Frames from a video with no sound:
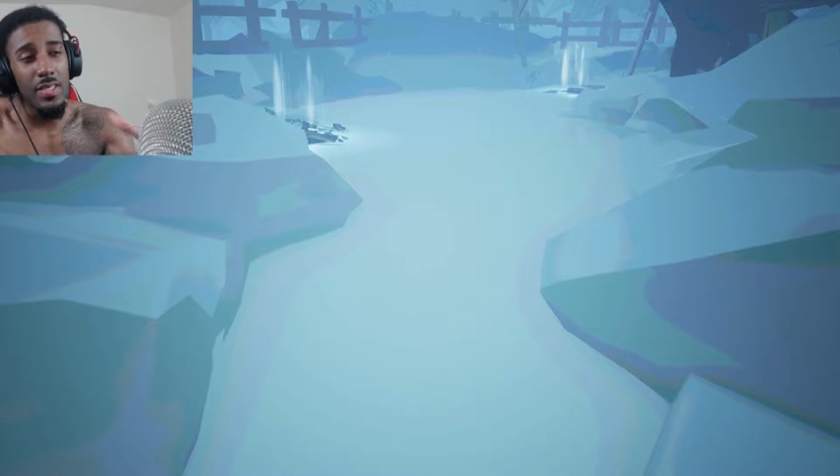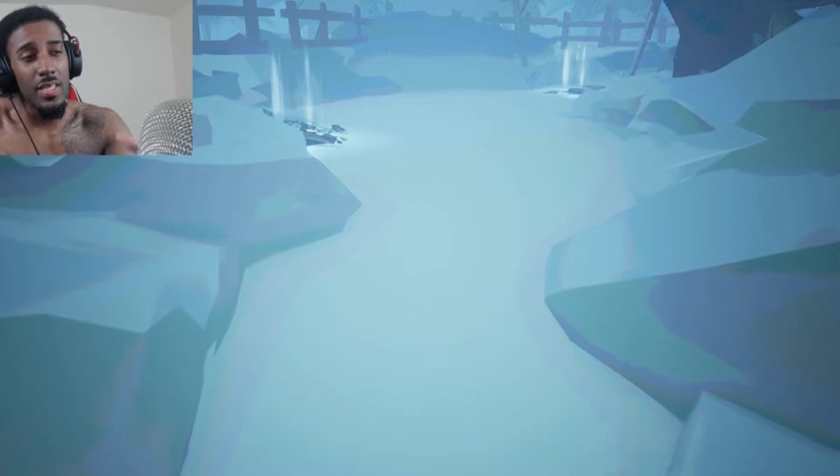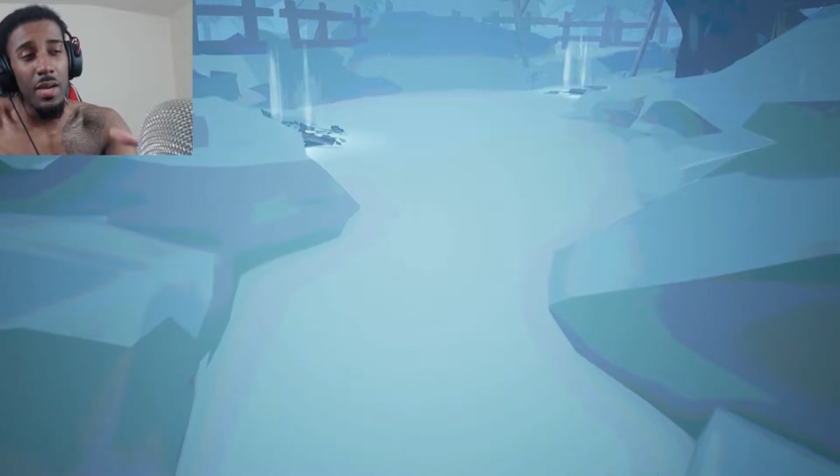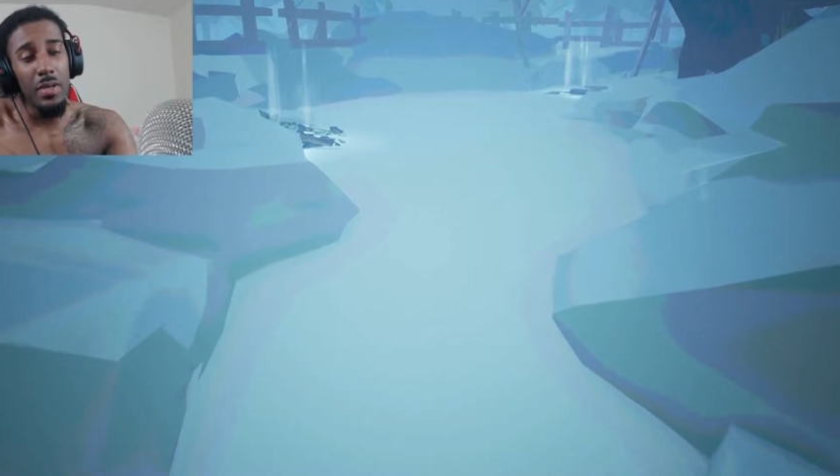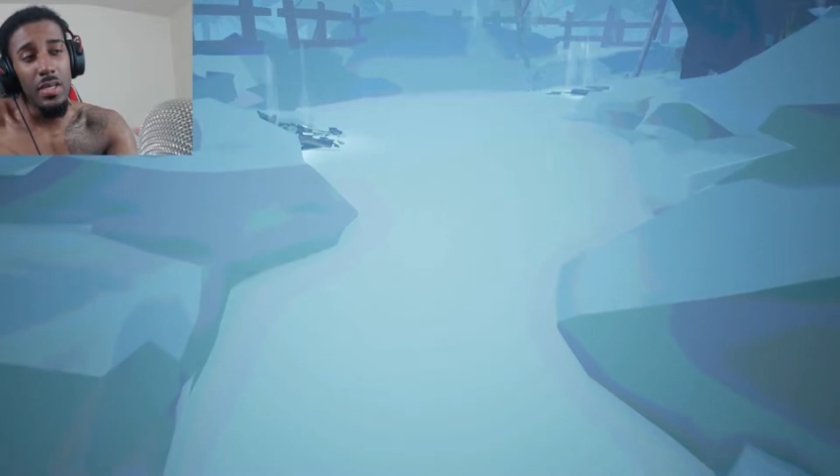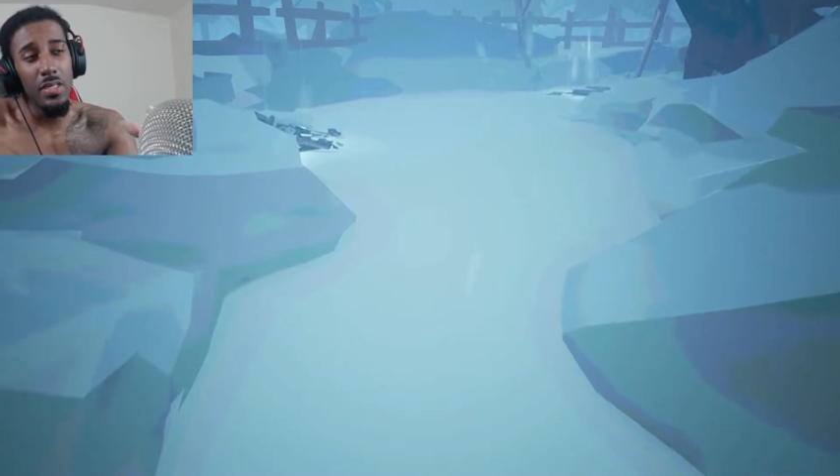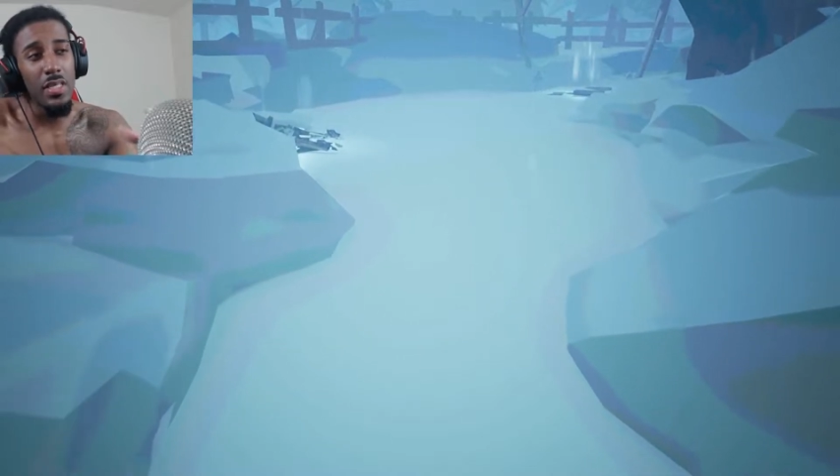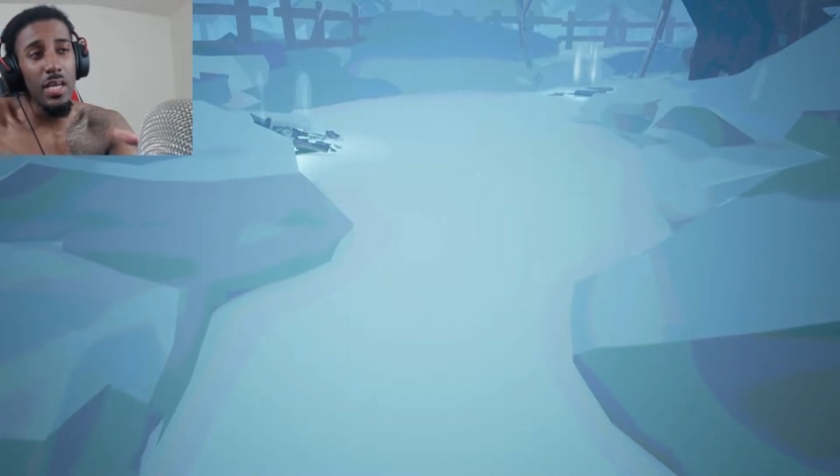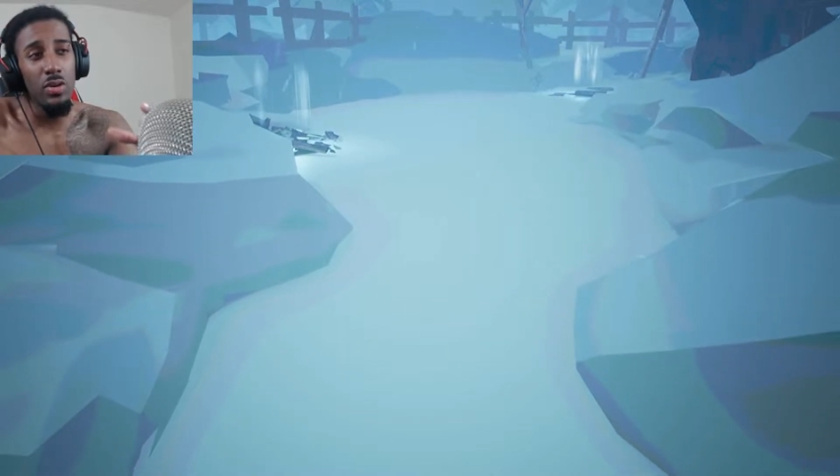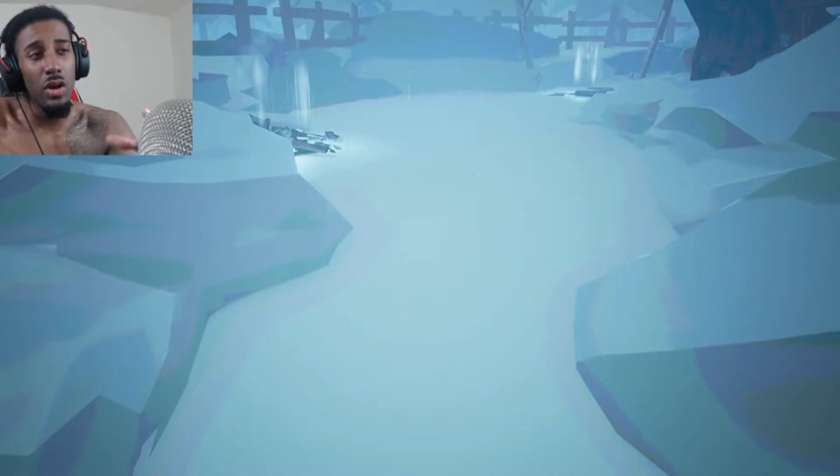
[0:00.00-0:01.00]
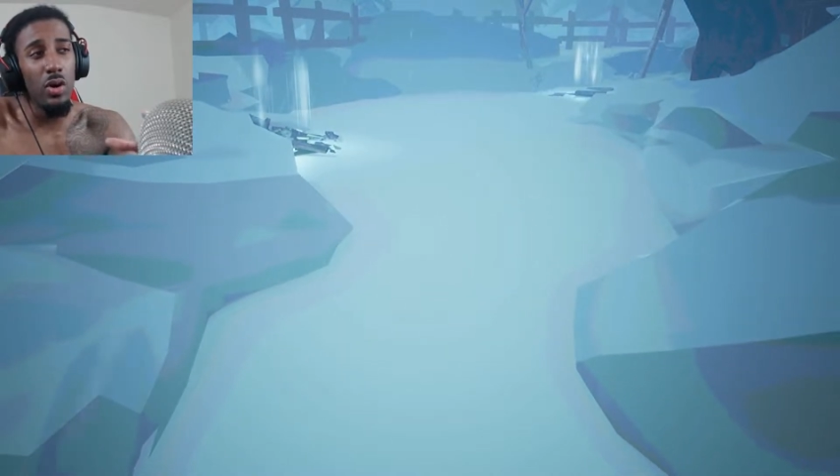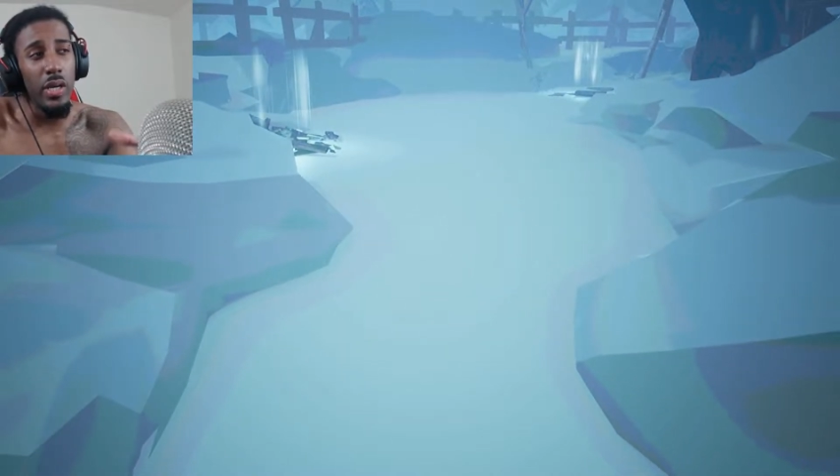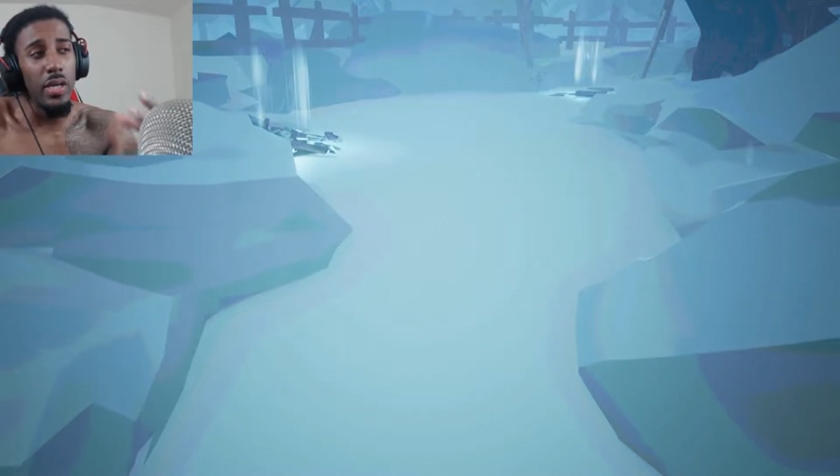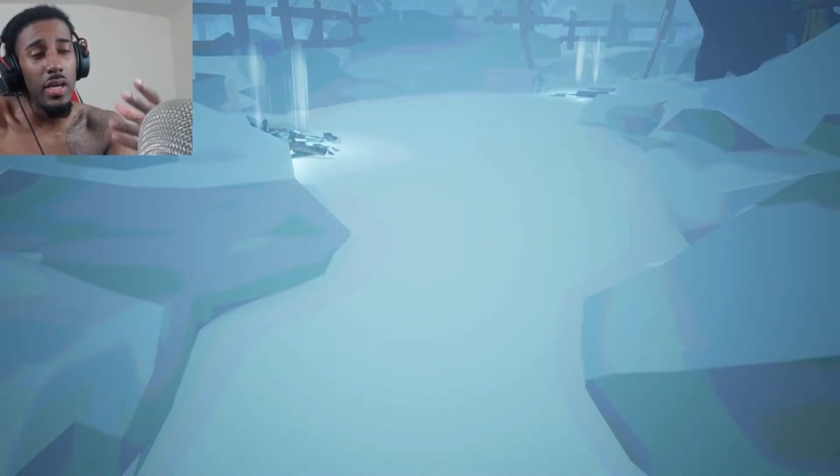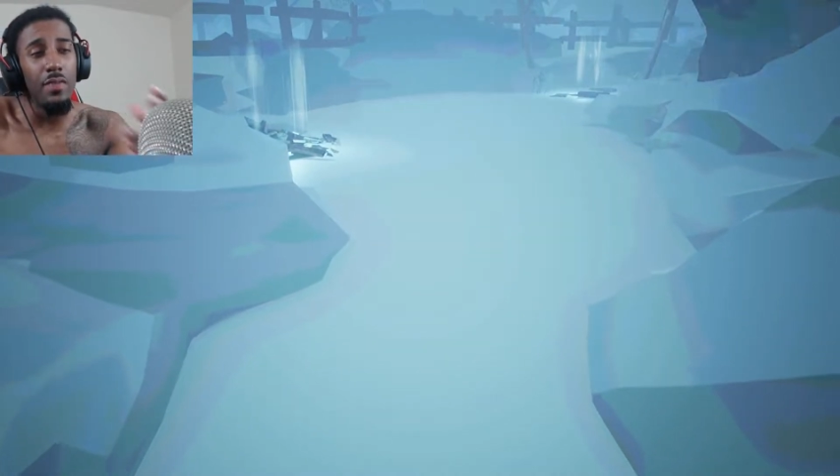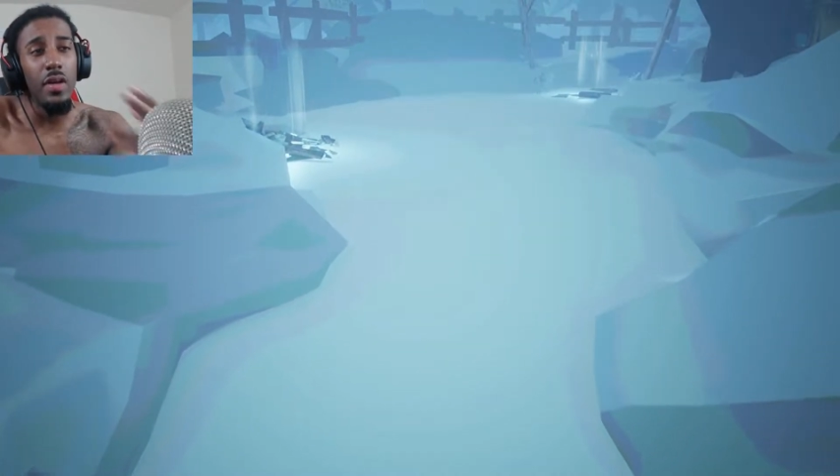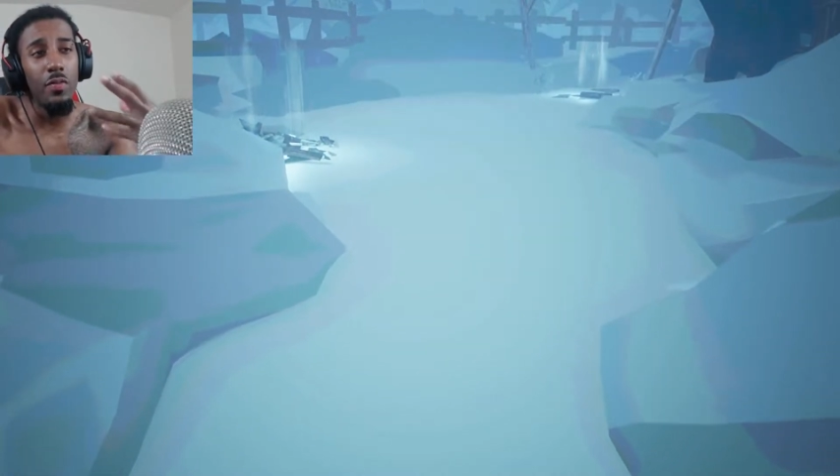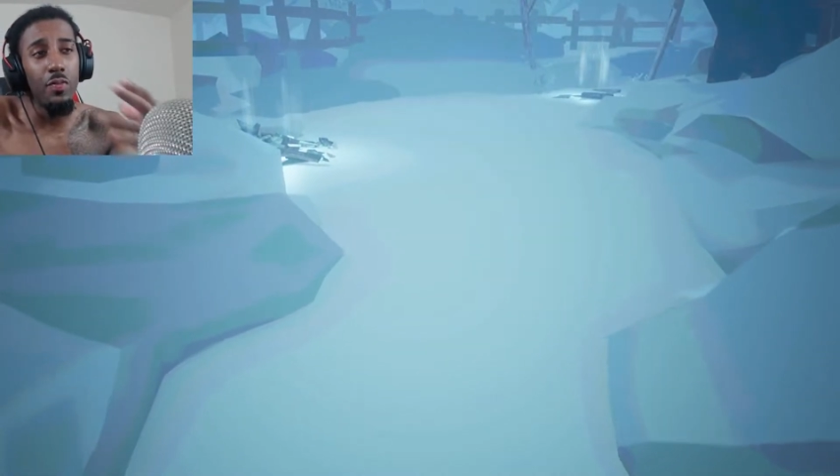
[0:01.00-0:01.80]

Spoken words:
and Sam Mcgee said, even